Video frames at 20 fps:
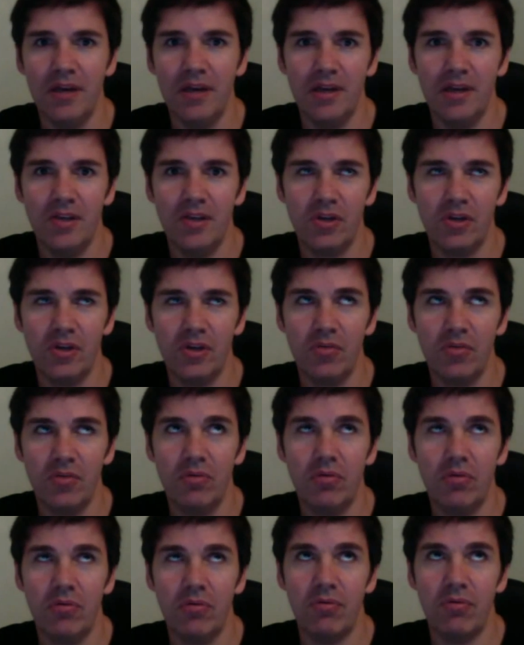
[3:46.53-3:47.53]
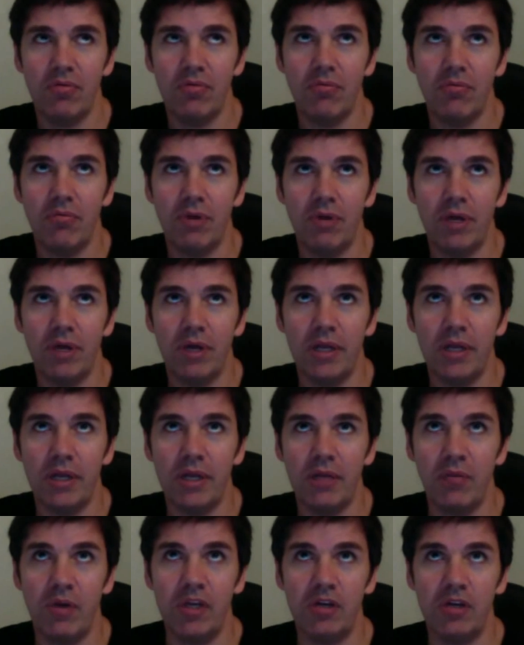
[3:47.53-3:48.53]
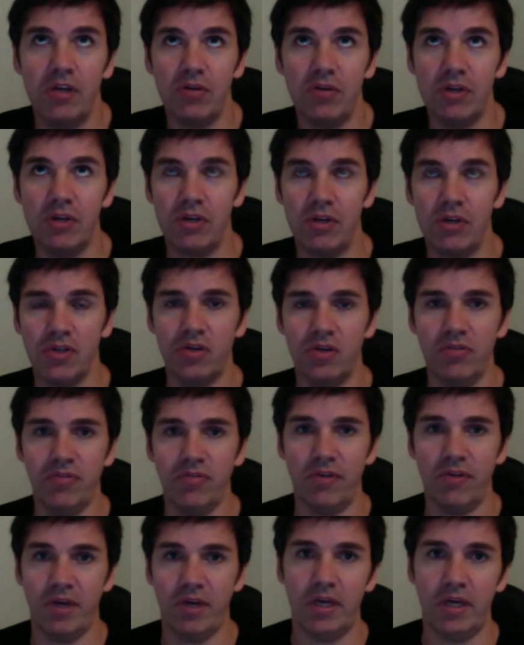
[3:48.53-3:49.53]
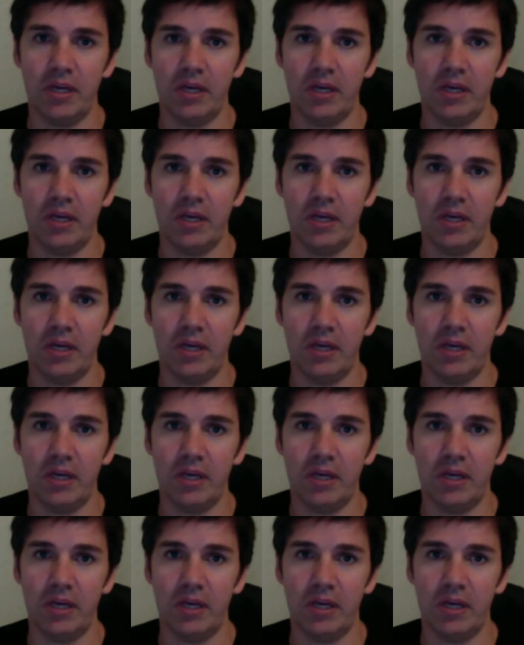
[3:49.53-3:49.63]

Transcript: So really, when you're doing a survey,